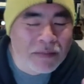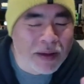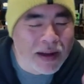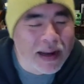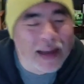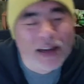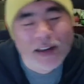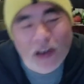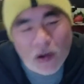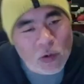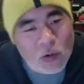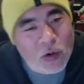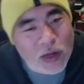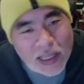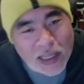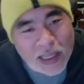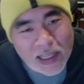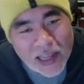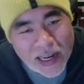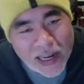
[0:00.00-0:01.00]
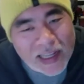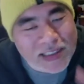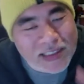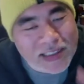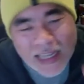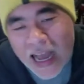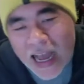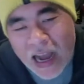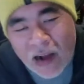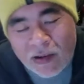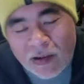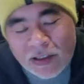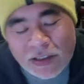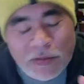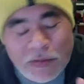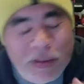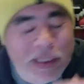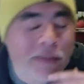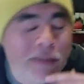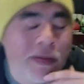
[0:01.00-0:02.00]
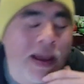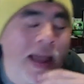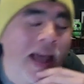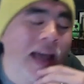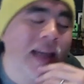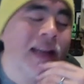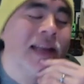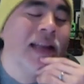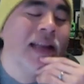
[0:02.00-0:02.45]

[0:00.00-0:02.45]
but I don't really like because the hours are really bad.